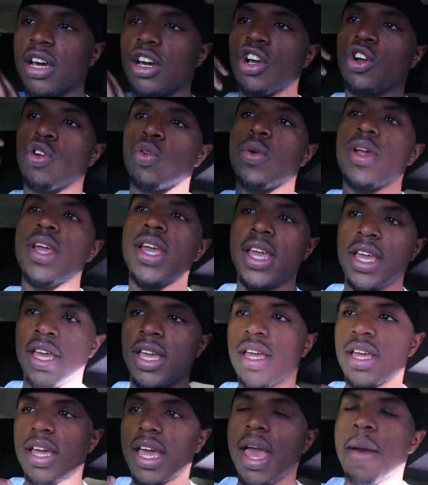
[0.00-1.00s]
agree
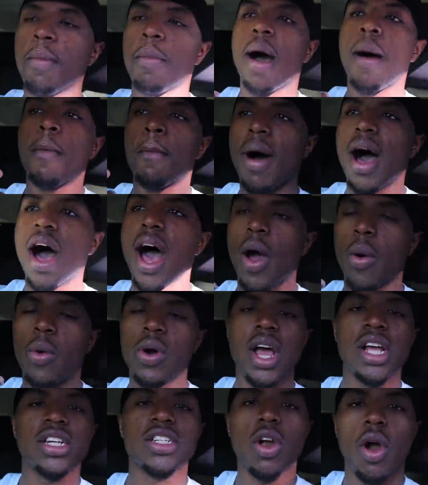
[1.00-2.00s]
in my mind
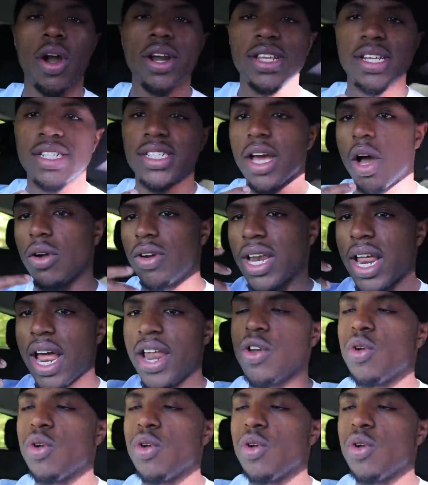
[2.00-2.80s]
when I started this shop that